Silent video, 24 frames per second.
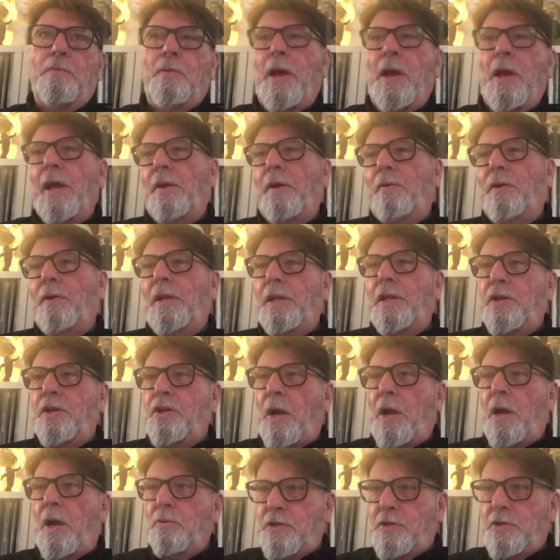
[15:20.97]
angrily
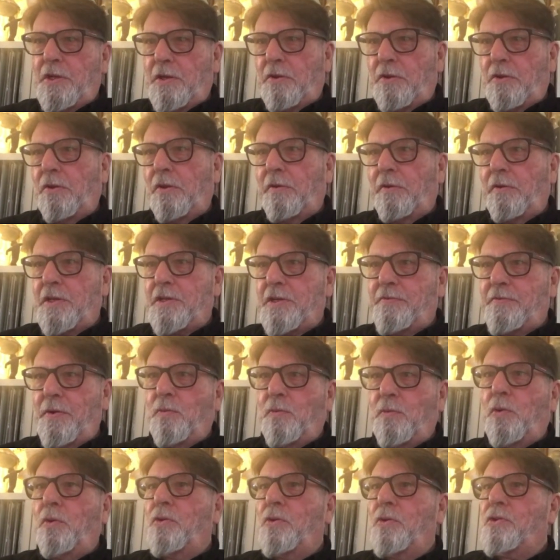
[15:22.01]
shouting and all the rest of it,
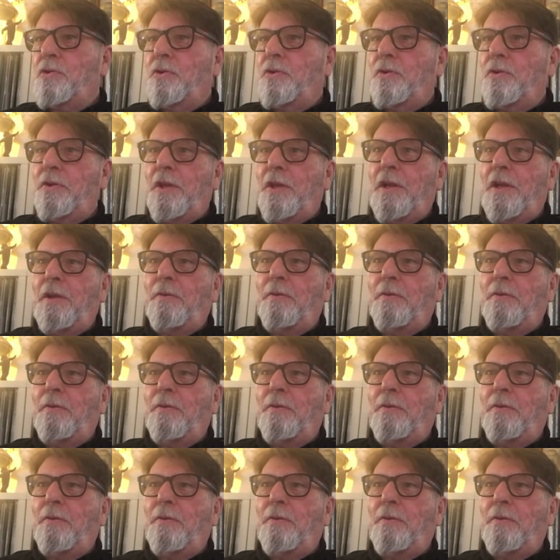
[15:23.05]
Warsaw,